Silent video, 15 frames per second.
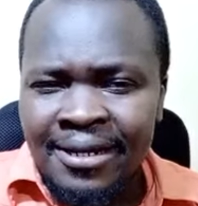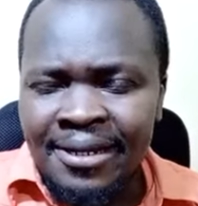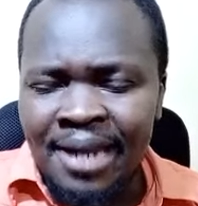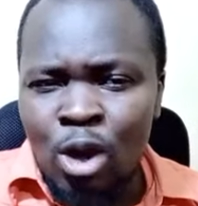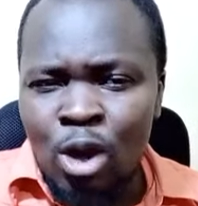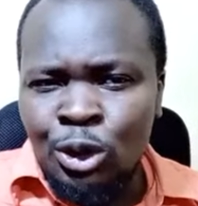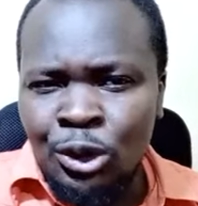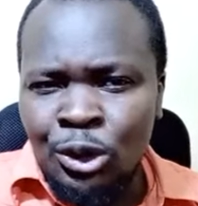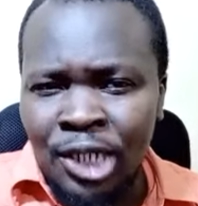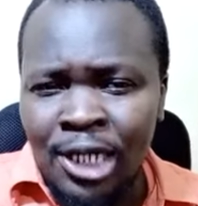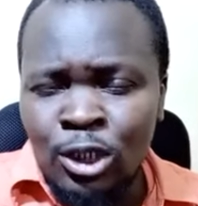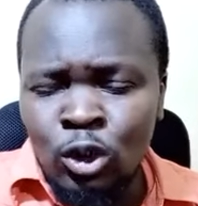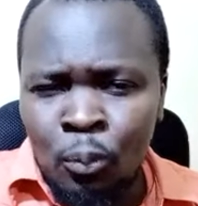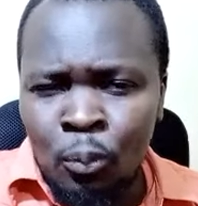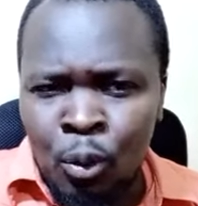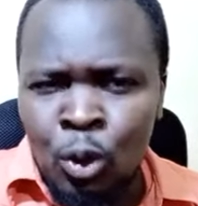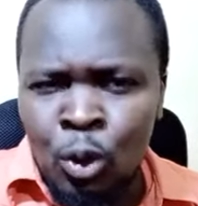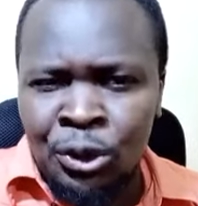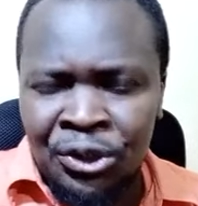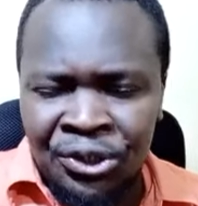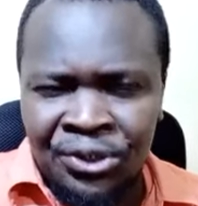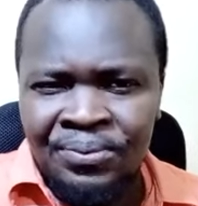now trying to
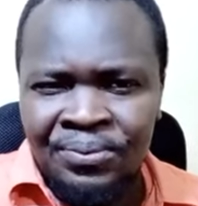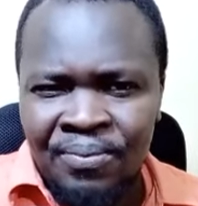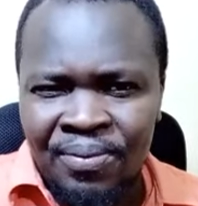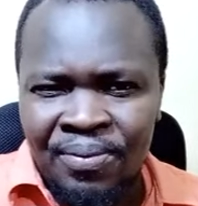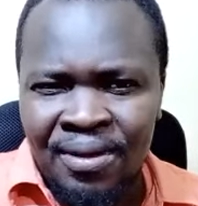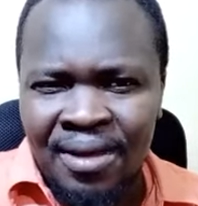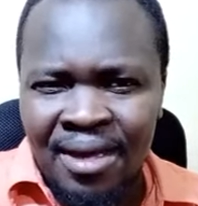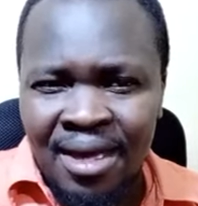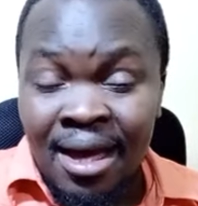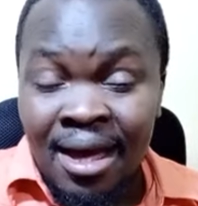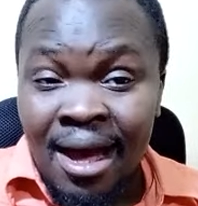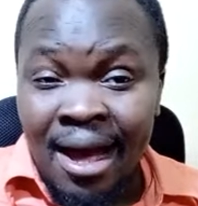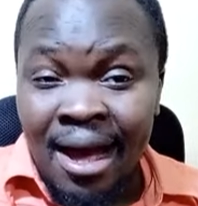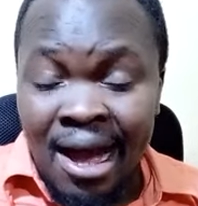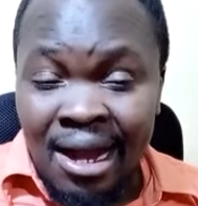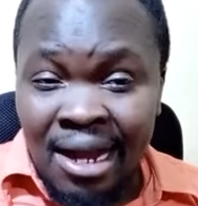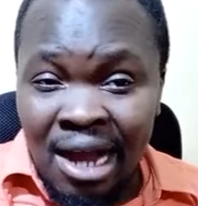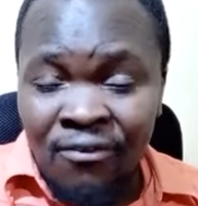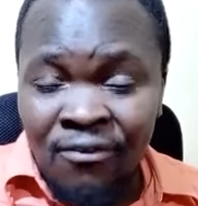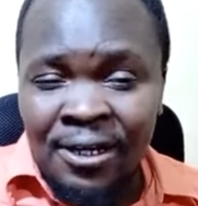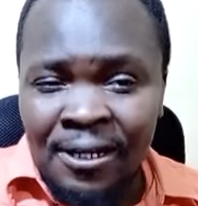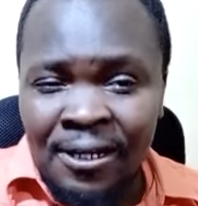push a
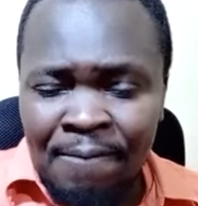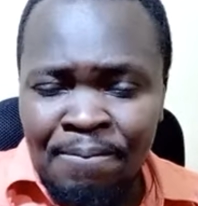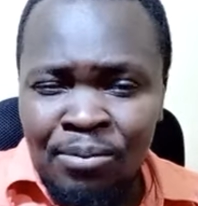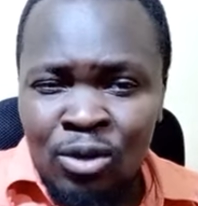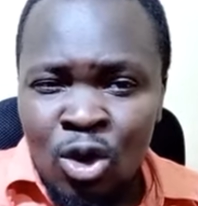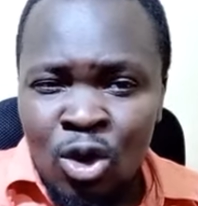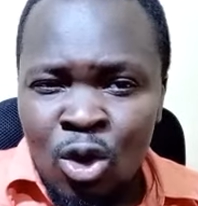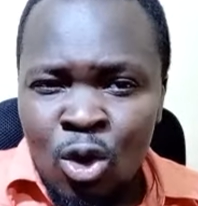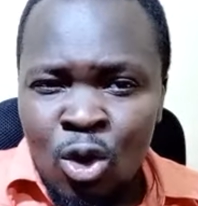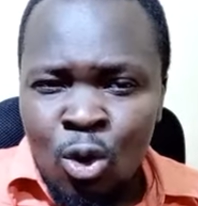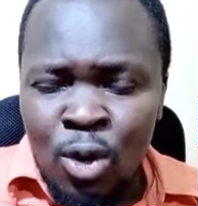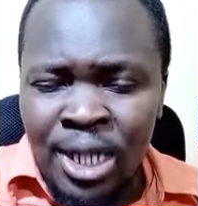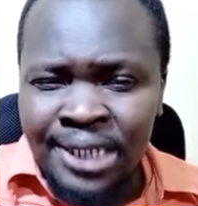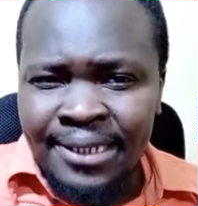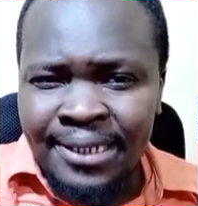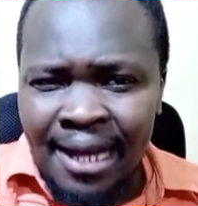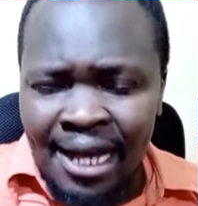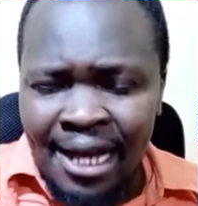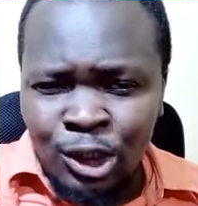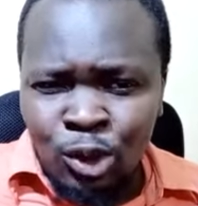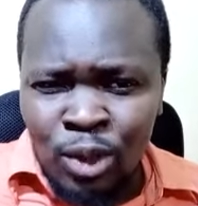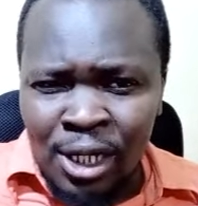governor who is
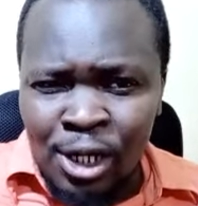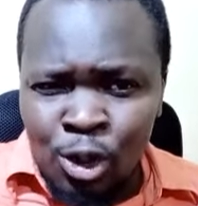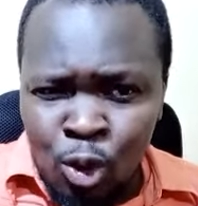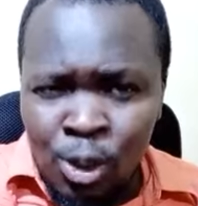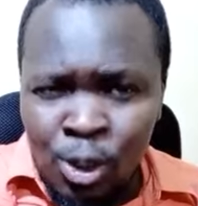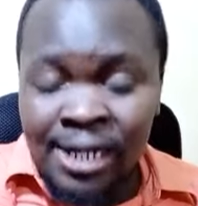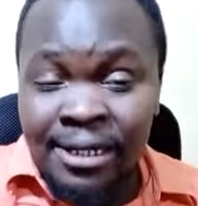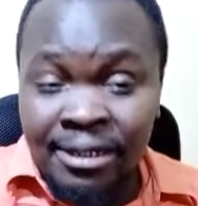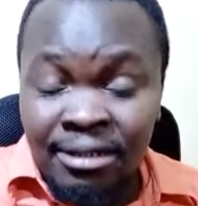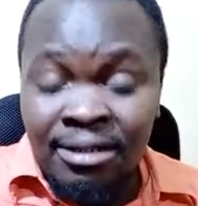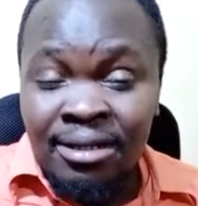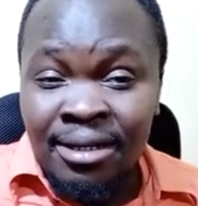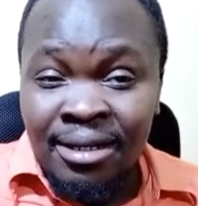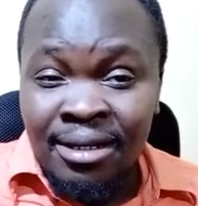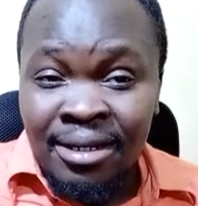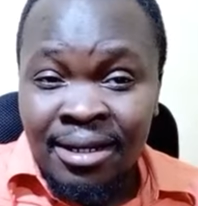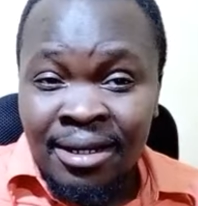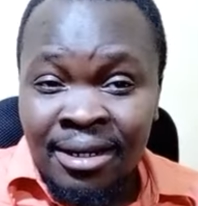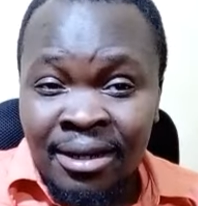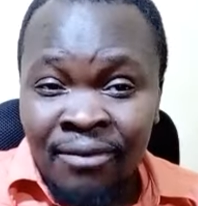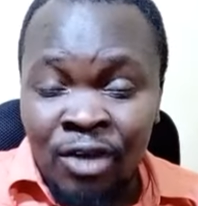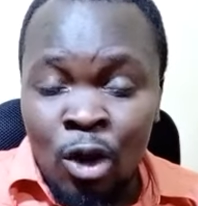actually ruling
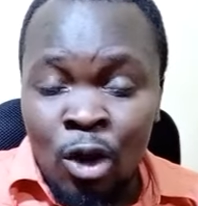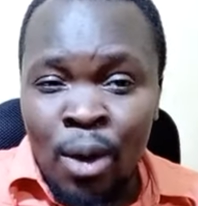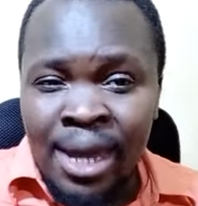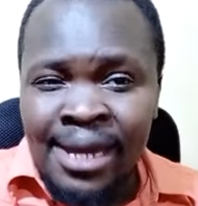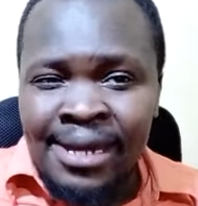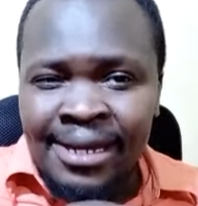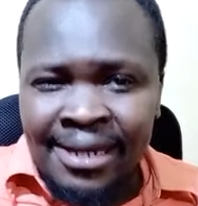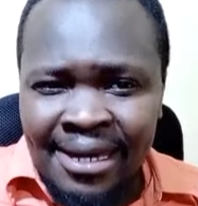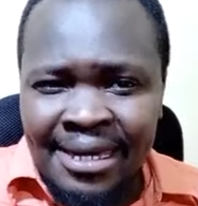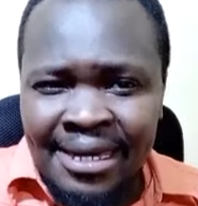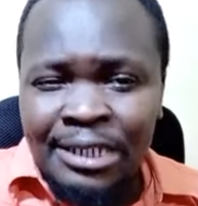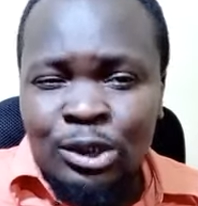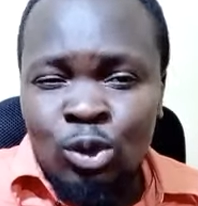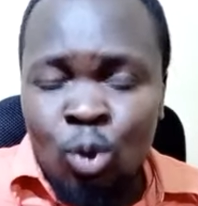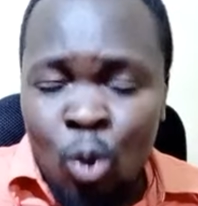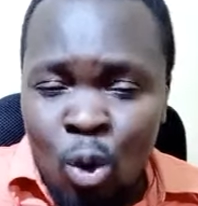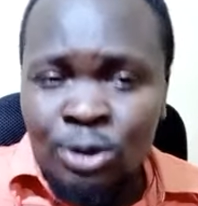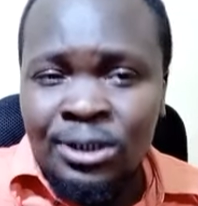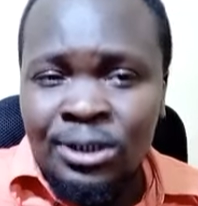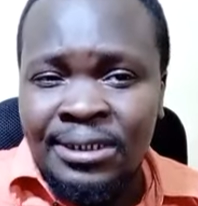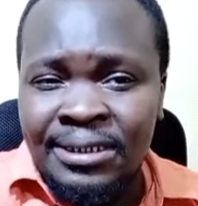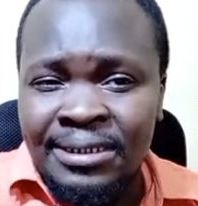the way Kenyans
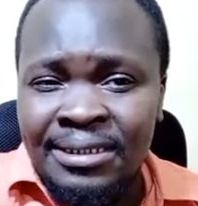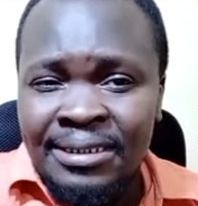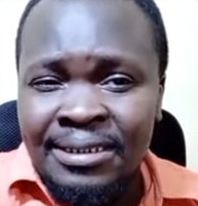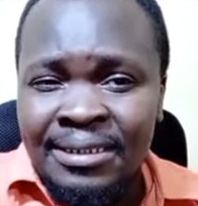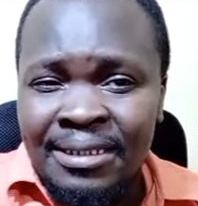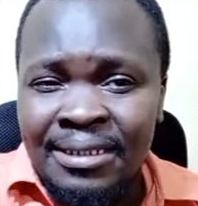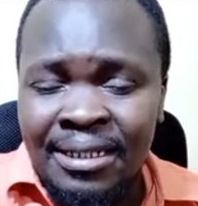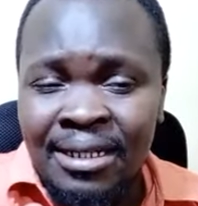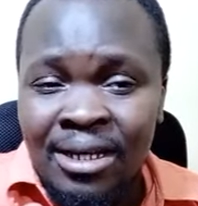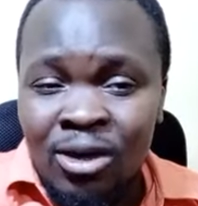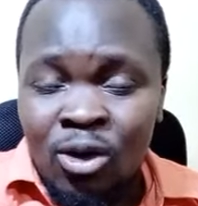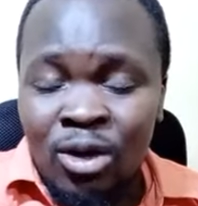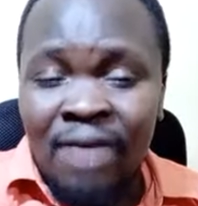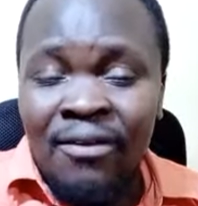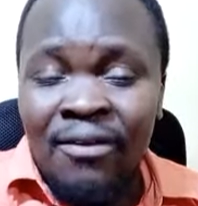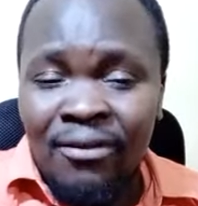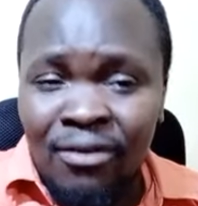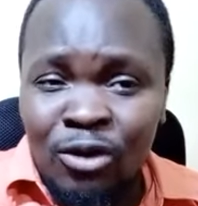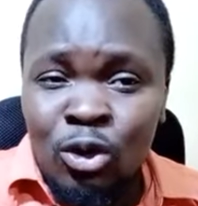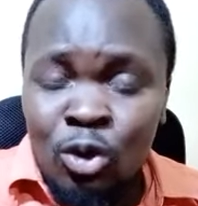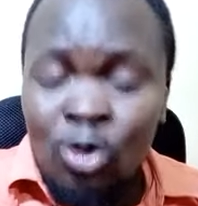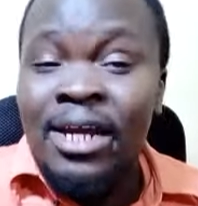want, or rather
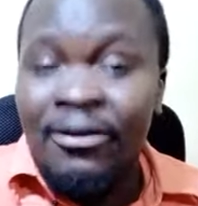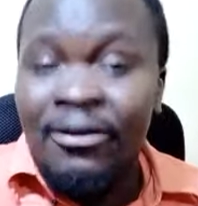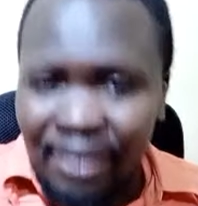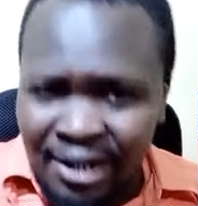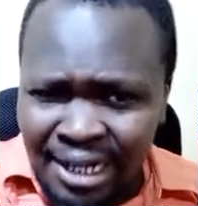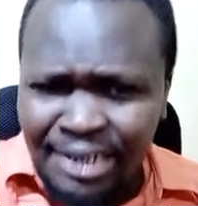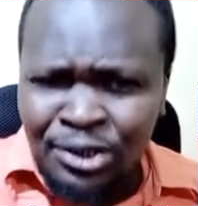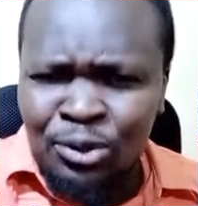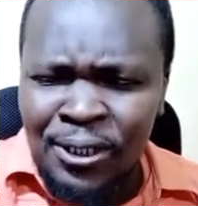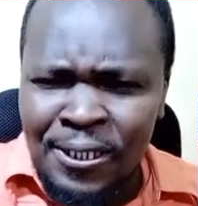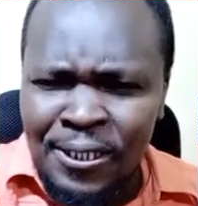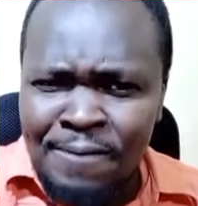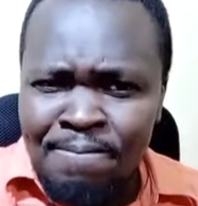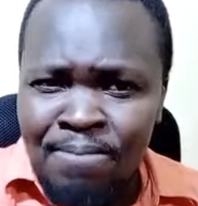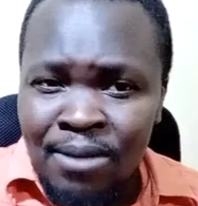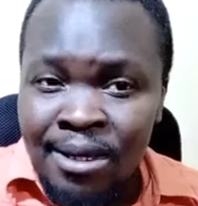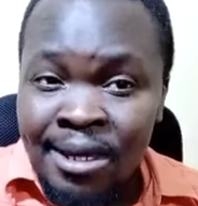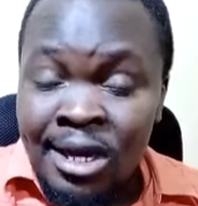ruling the right way.